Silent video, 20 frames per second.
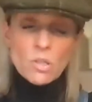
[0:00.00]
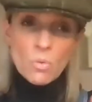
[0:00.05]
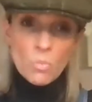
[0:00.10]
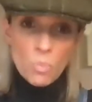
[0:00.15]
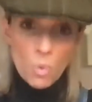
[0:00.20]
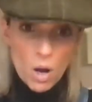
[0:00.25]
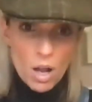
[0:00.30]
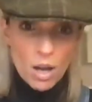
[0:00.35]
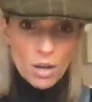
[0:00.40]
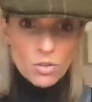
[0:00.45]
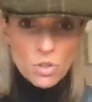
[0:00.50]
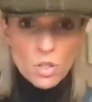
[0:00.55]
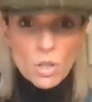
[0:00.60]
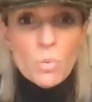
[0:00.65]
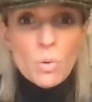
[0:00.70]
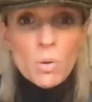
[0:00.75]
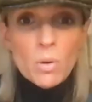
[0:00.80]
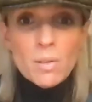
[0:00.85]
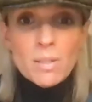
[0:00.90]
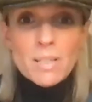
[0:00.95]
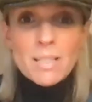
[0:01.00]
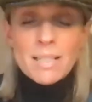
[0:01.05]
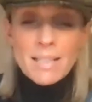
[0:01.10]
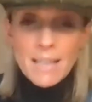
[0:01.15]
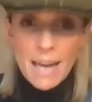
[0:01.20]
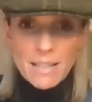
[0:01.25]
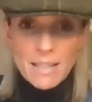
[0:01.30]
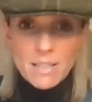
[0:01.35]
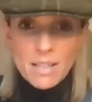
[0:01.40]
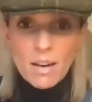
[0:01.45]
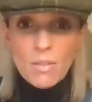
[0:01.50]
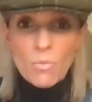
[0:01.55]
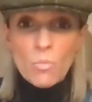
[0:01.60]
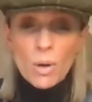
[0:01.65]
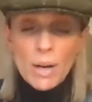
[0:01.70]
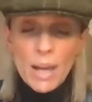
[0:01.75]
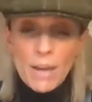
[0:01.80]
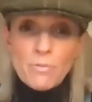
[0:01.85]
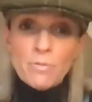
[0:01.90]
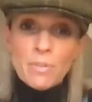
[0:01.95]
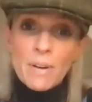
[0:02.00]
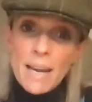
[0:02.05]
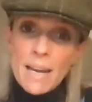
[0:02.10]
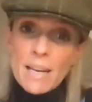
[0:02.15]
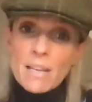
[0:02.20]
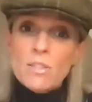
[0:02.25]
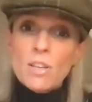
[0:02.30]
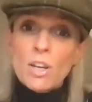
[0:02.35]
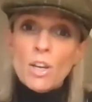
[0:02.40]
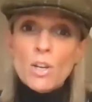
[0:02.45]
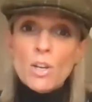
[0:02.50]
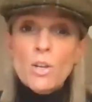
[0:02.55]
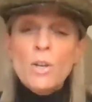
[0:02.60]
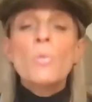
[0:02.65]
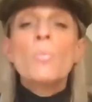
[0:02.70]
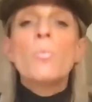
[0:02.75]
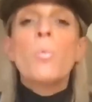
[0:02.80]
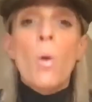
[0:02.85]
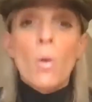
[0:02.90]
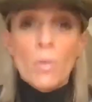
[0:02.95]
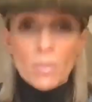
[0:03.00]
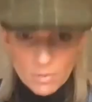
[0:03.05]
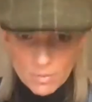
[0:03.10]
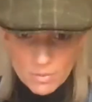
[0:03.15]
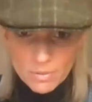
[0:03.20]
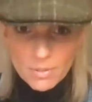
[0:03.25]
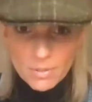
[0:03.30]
to work towards getting whatever it is that you want